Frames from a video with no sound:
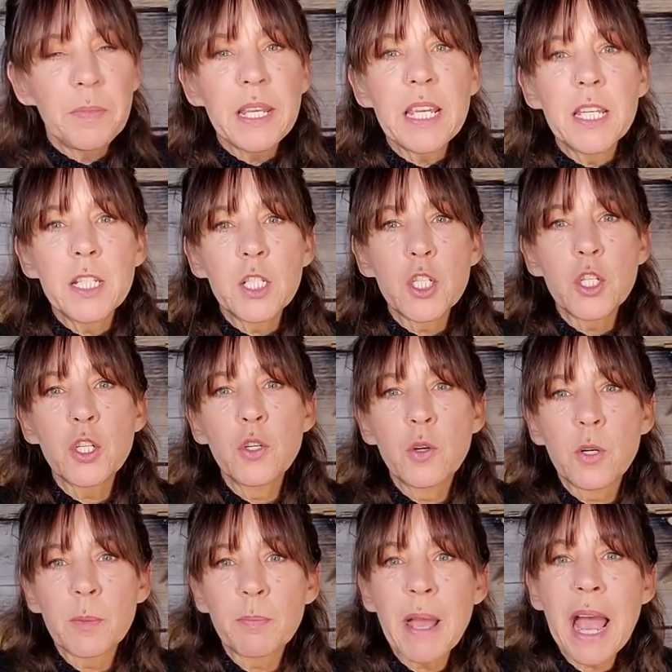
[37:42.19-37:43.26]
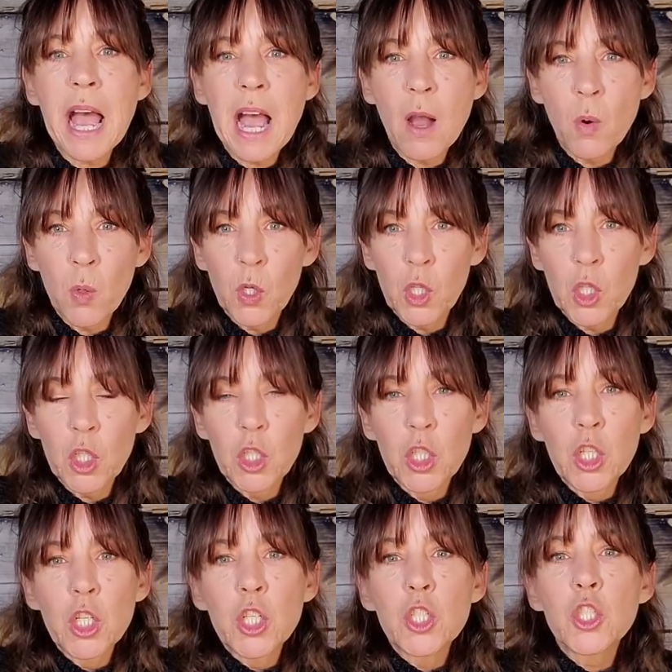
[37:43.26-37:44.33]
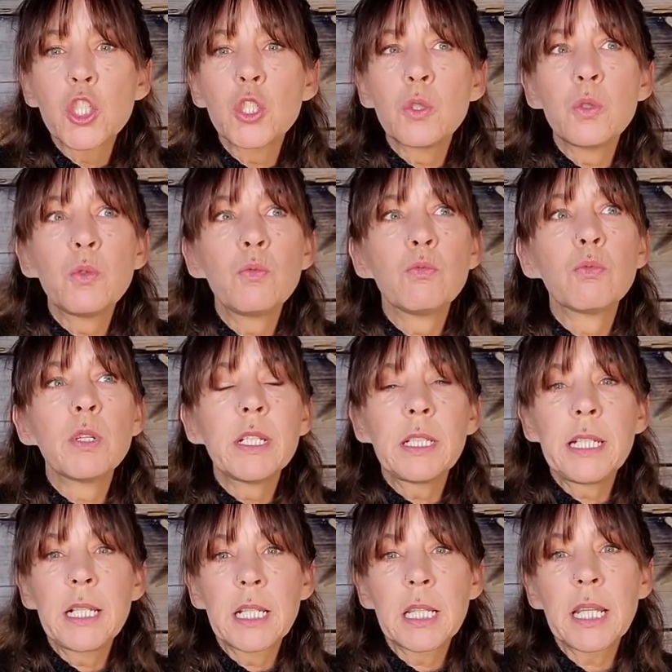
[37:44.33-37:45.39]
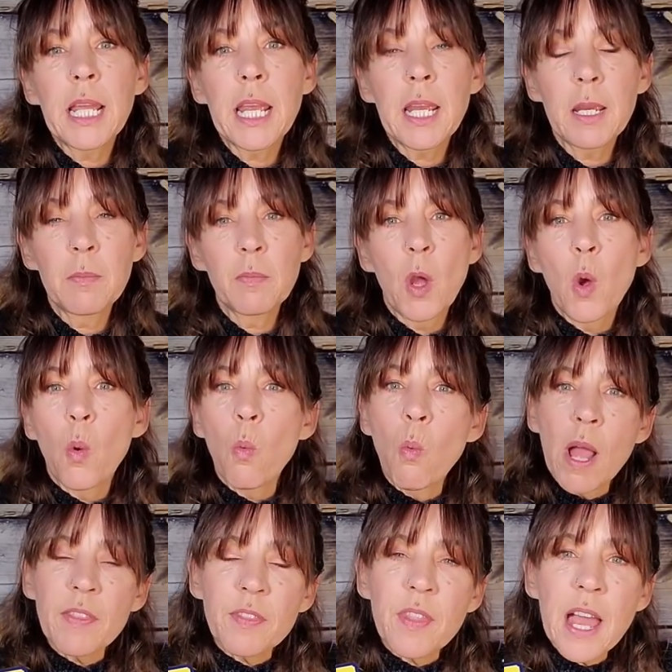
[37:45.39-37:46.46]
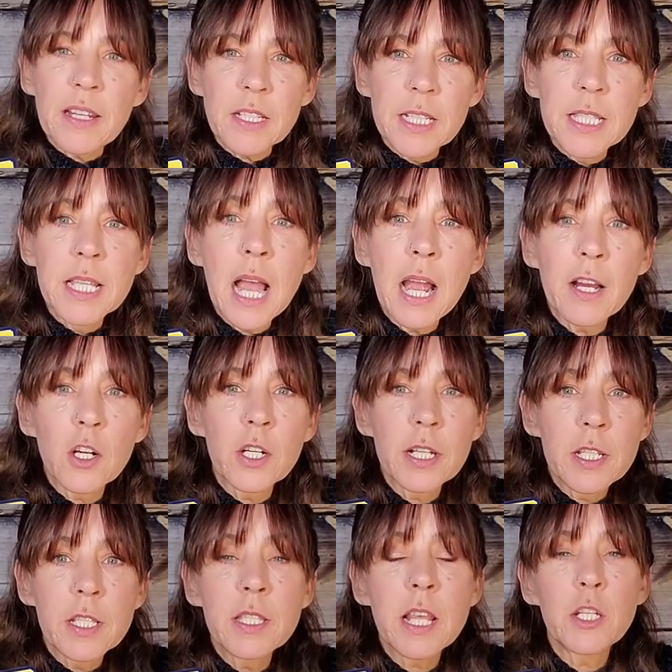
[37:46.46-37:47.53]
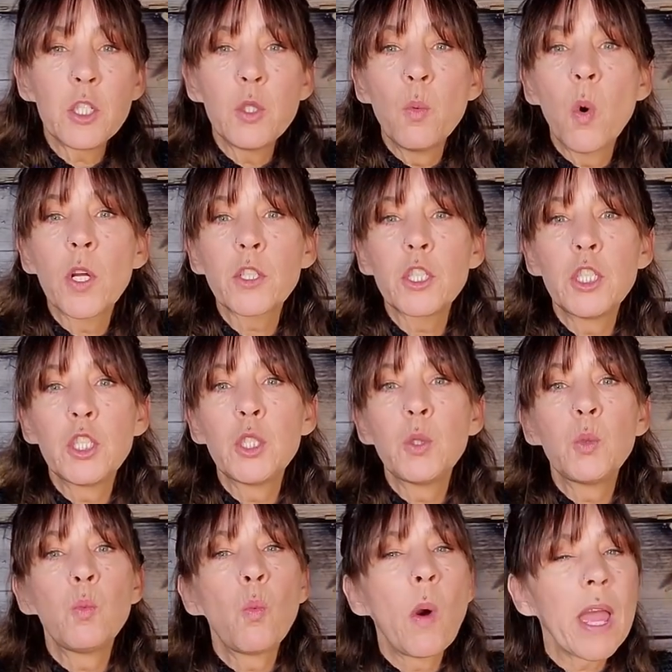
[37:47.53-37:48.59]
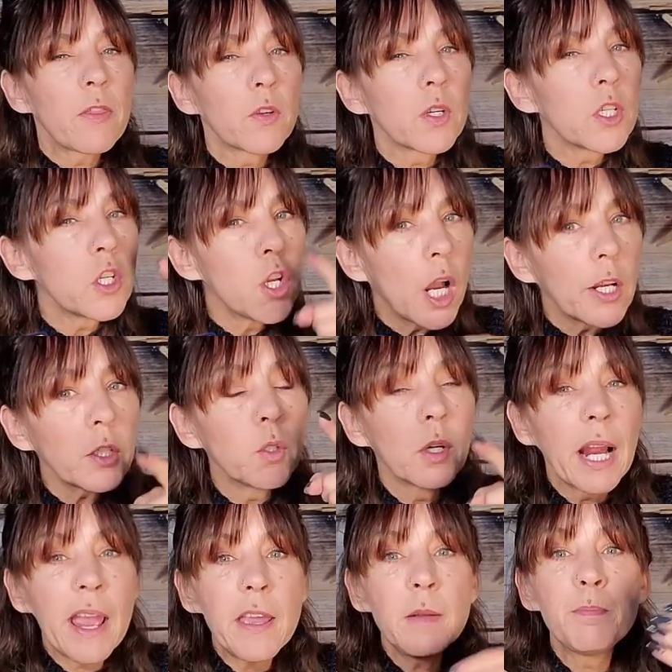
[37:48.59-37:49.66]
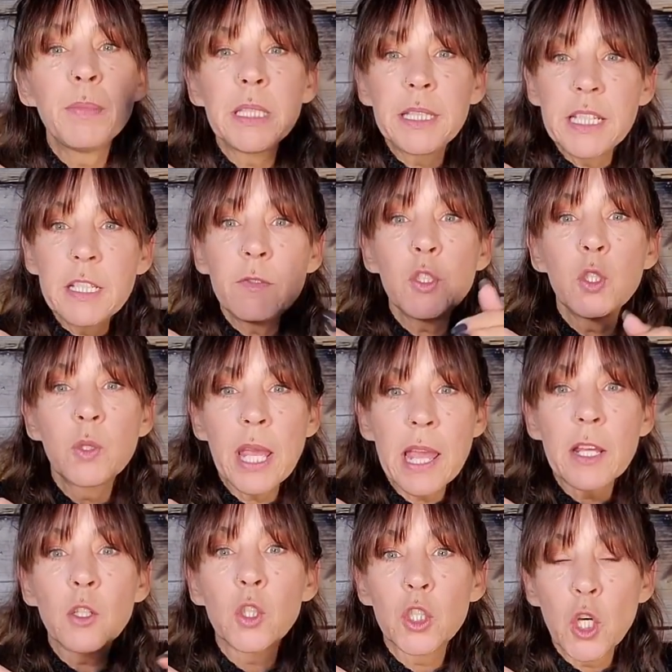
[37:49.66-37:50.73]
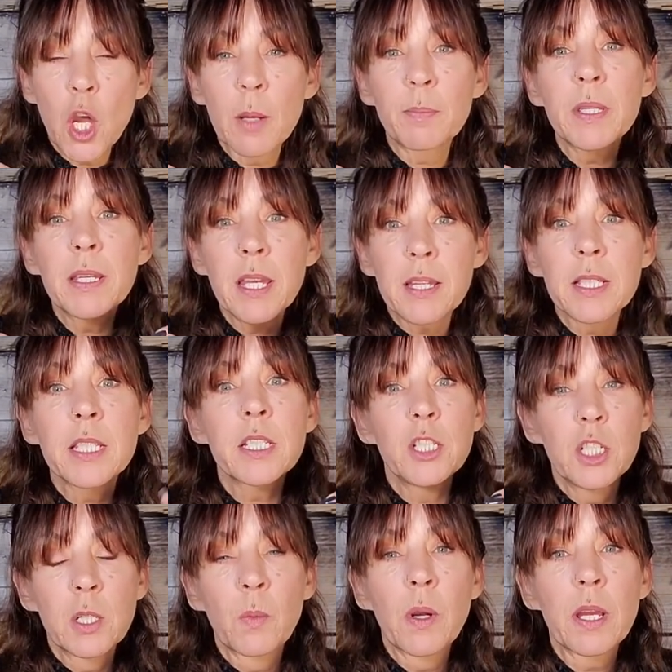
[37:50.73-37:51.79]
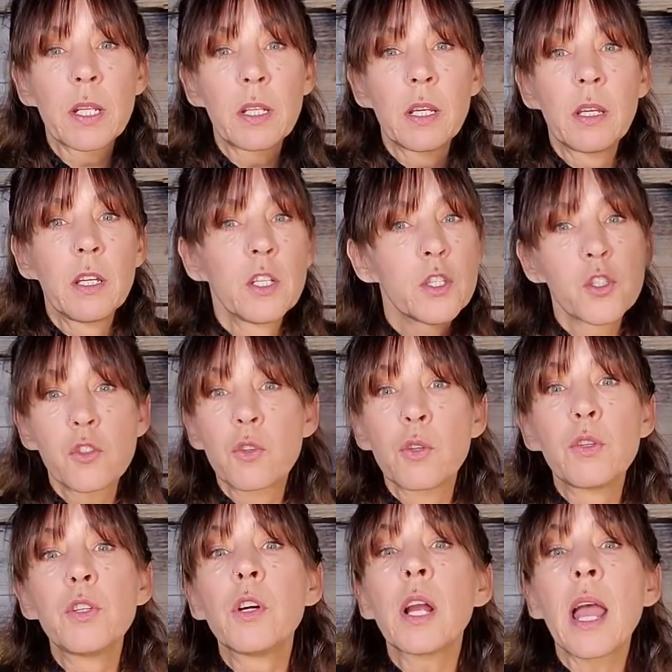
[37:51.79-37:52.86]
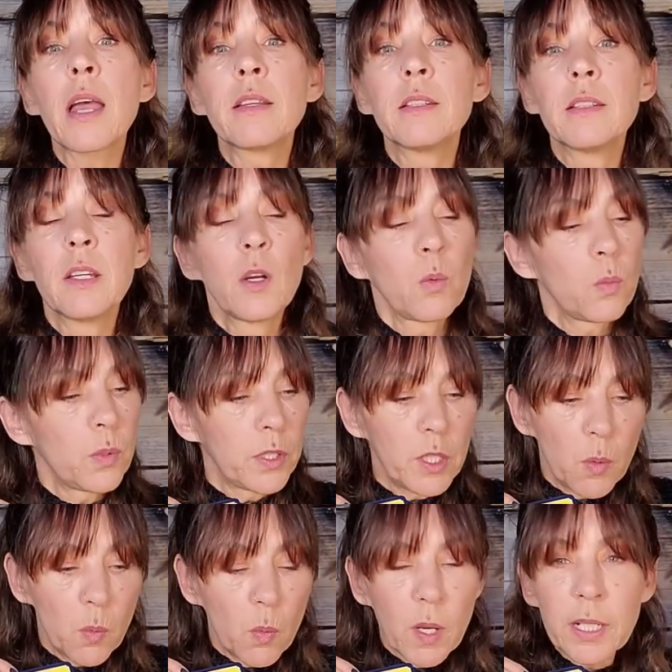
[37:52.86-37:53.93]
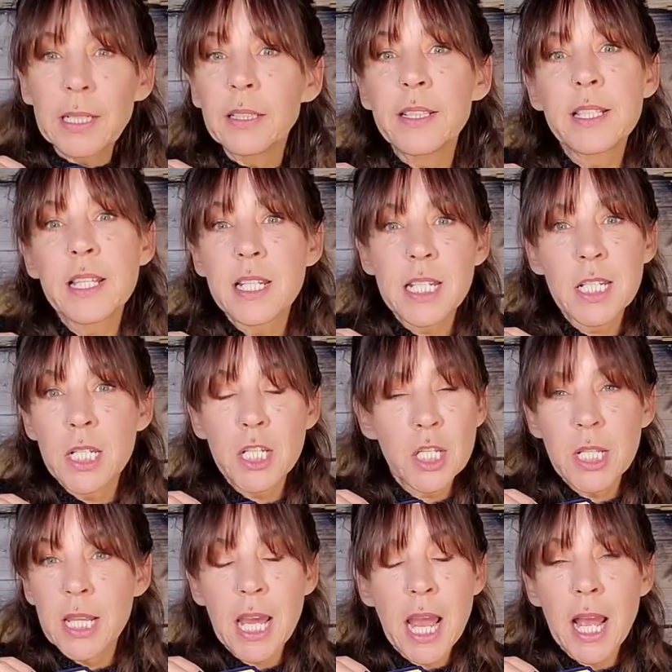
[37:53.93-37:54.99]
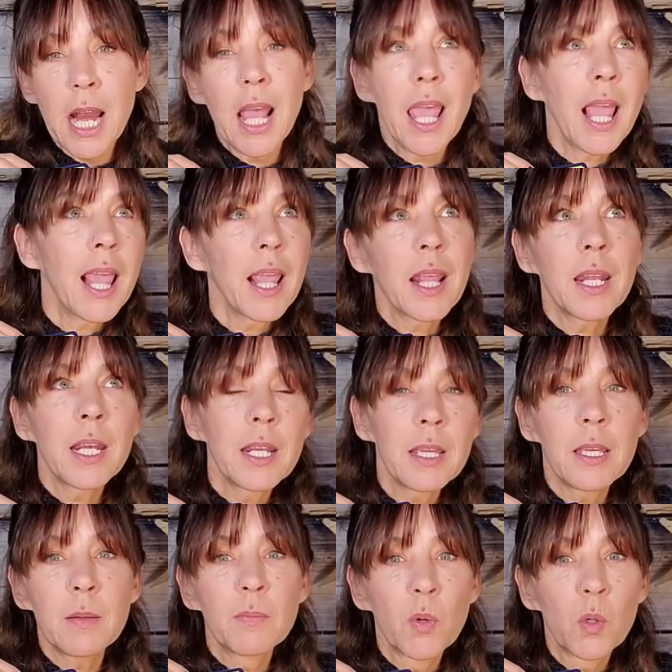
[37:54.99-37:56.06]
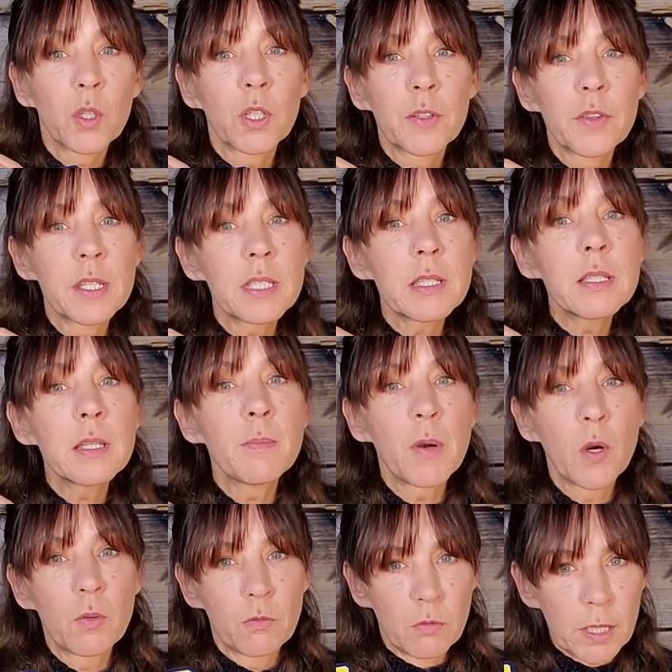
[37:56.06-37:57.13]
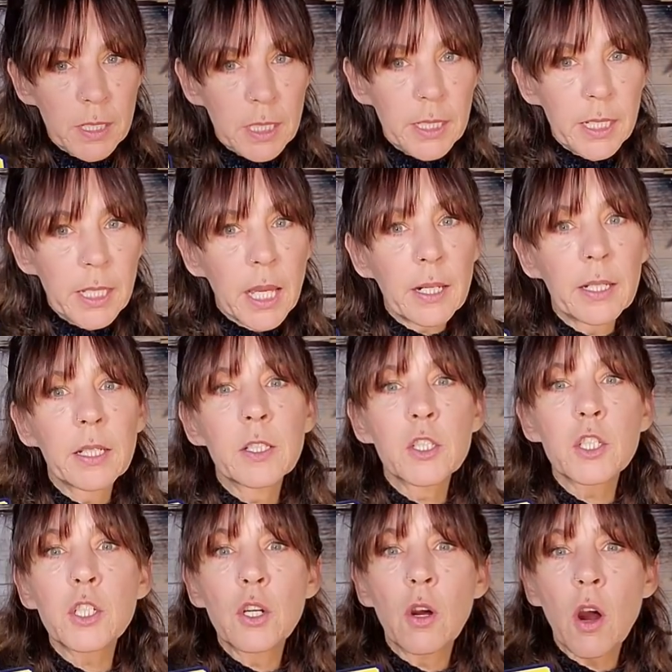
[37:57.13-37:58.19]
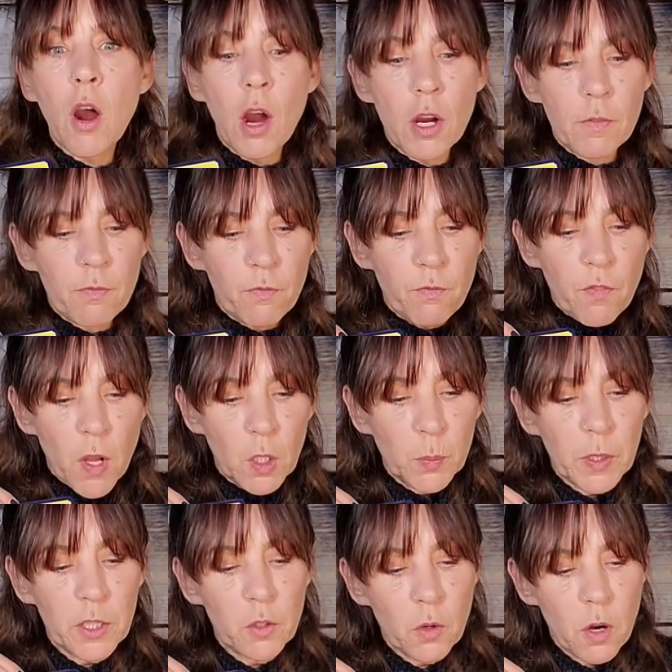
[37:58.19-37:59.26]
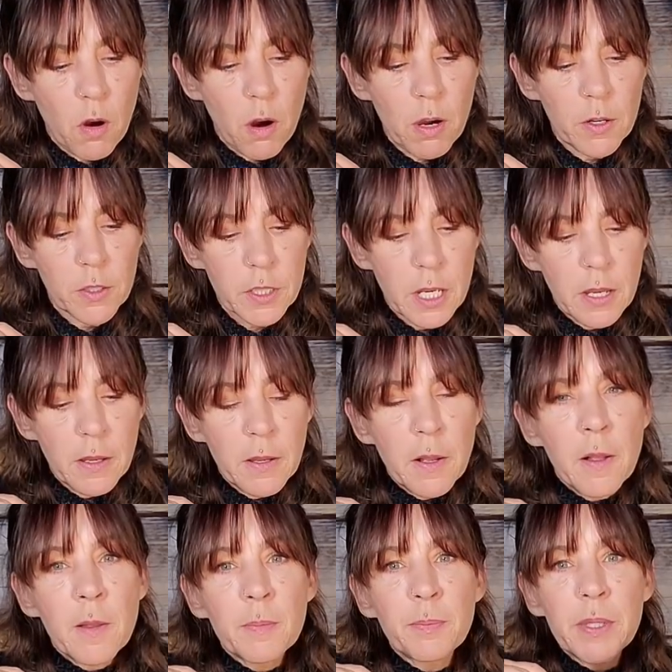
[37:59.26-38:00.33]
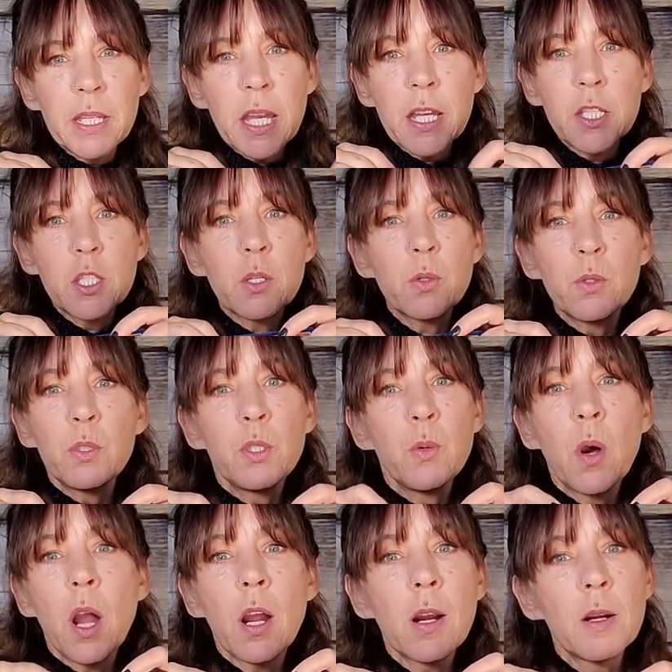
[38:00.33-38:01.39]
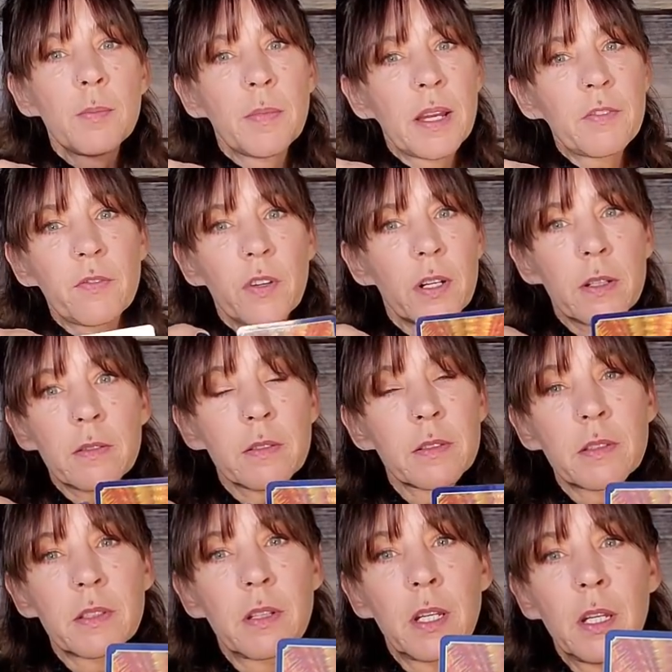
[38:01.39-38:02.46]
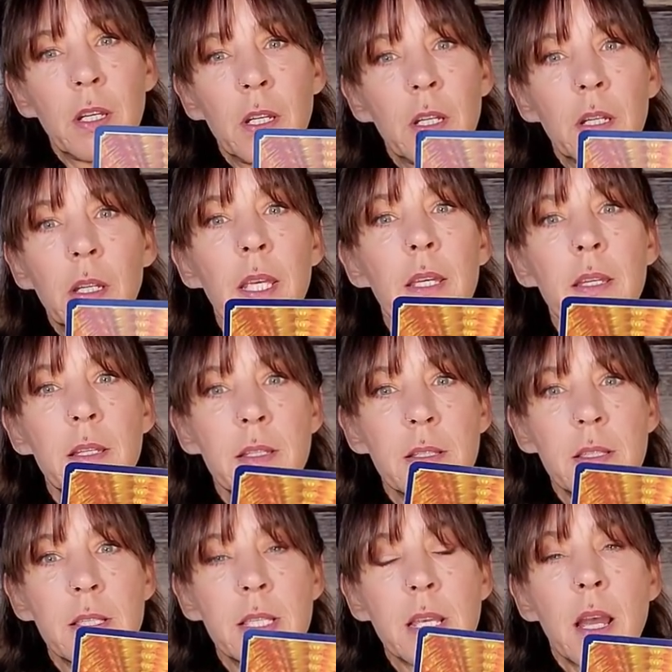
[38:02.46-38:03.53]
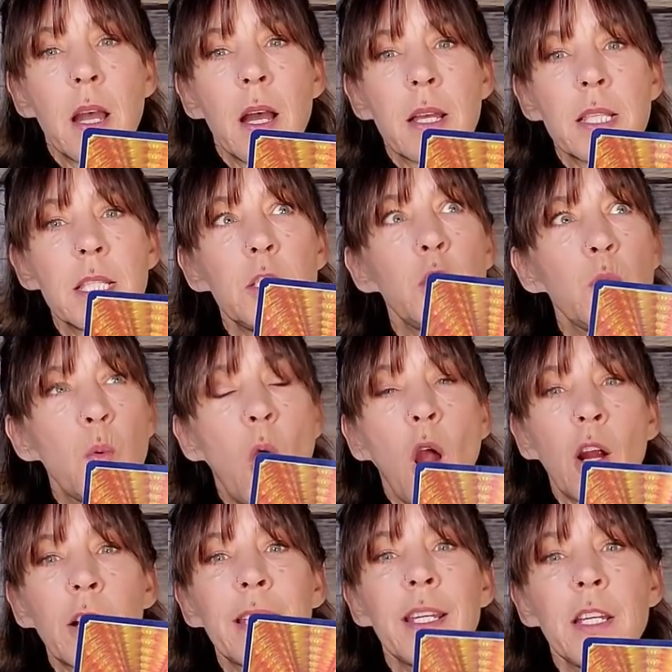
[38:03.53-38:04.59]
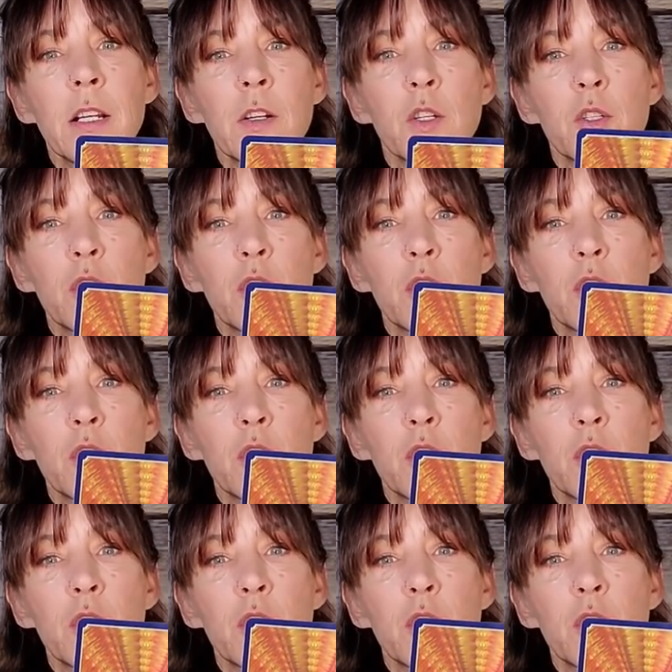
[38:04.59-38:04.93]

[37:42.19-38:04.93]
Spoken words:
into your power to really claim what that desire is that you want to do, whether or not your head believes you can or not. Because you know what? Screw your head. We don't want to listen to that anymore. This is about really getting into your heart and following your heart. Because who you are, my friends, is you are here